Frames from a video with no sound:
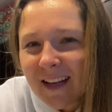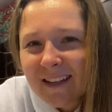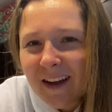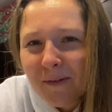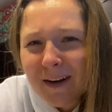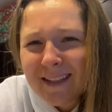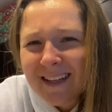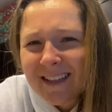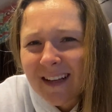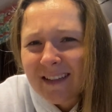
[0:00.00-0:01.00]
I want to
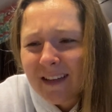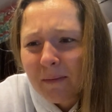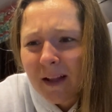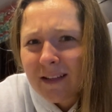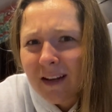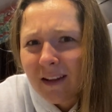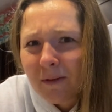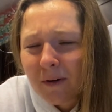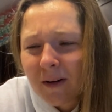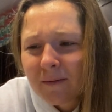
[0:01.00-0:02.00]
say zesty, but that's not
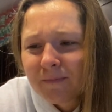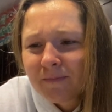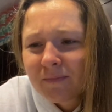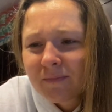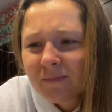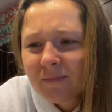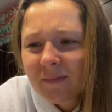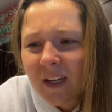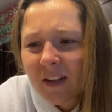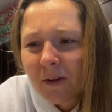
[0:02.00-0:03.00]
the word.
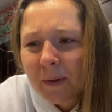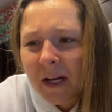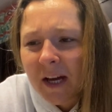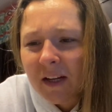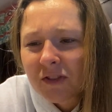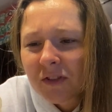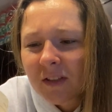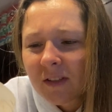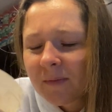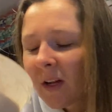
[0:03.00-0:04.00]
A little bit of
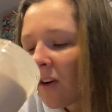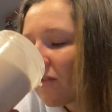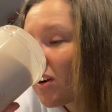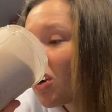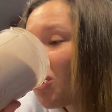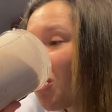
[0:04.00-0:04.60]
extra. I don't fucking know.